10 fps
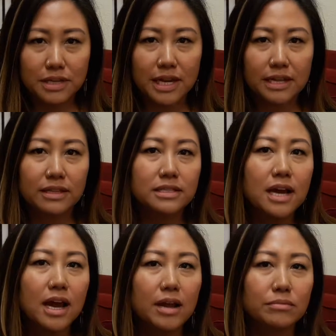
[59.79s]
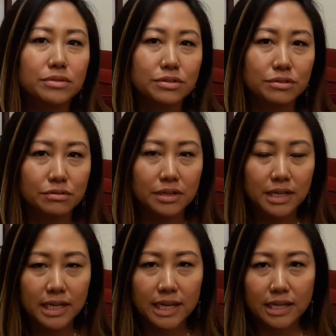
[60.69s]
taken the time to
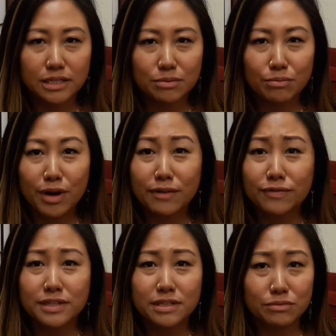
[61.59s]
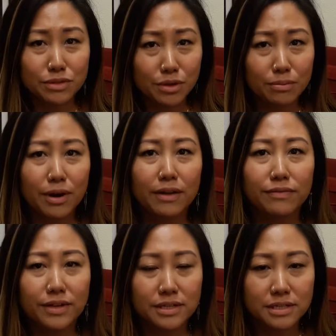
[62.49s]
get some breakfast. It was her
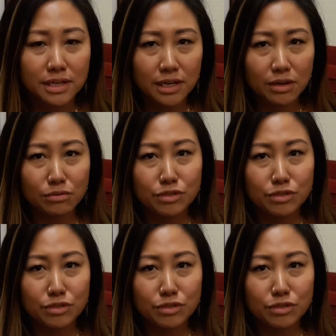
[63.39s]
breakfast. It